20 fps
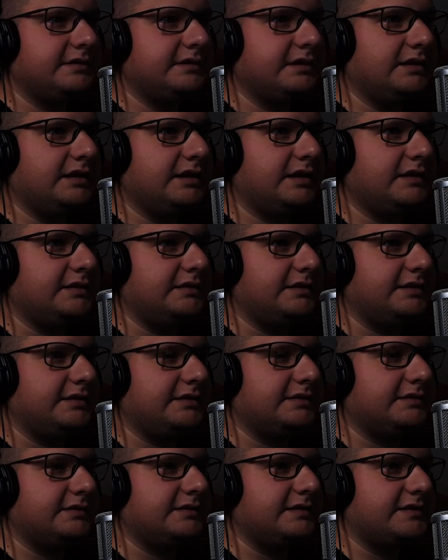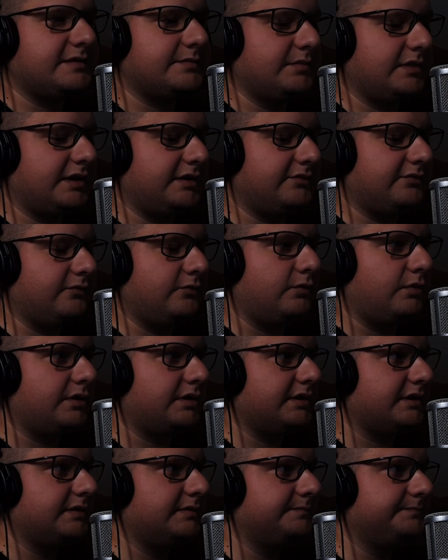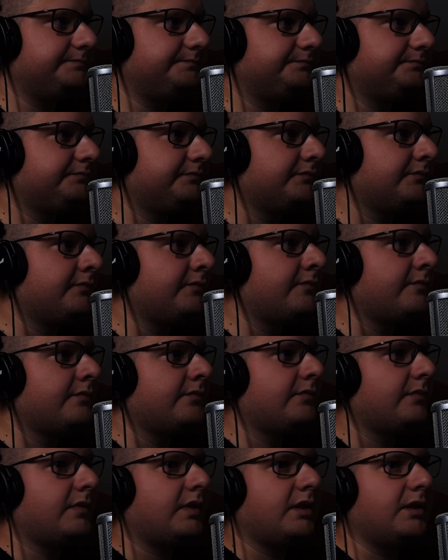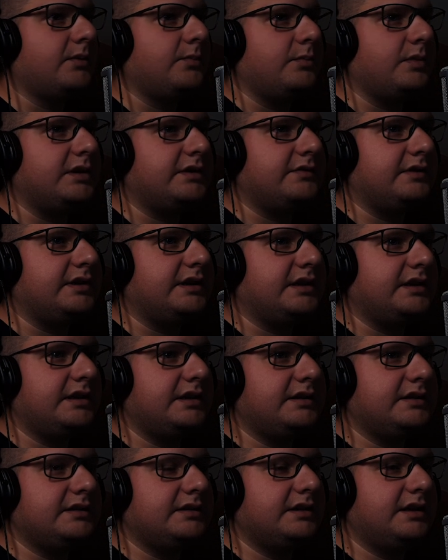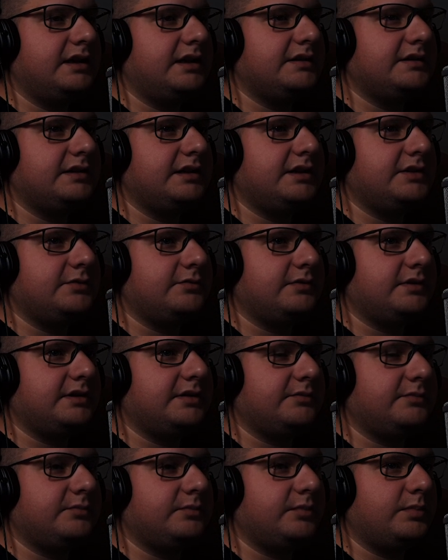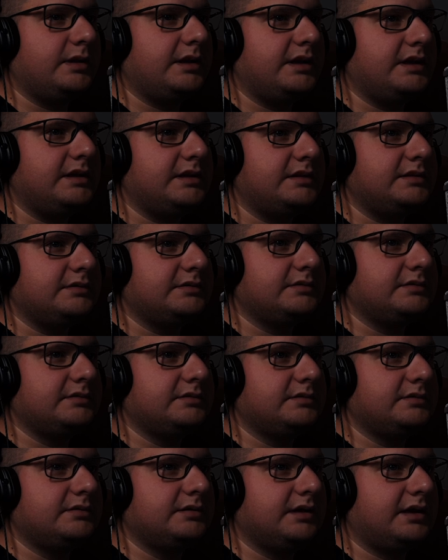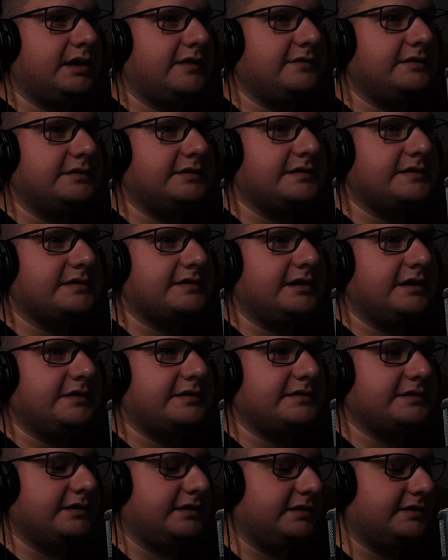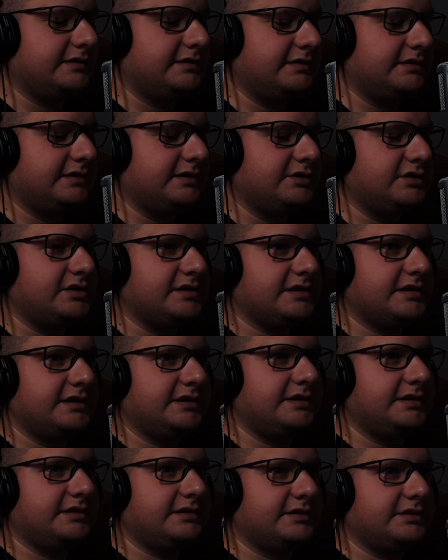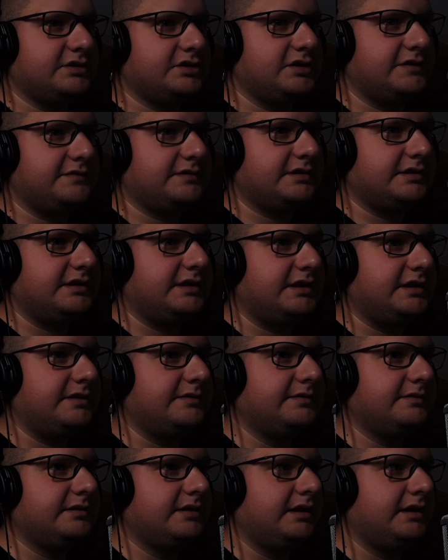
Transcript: I think that this might work. But we can add another one by having this light selected and just hitting Shift D.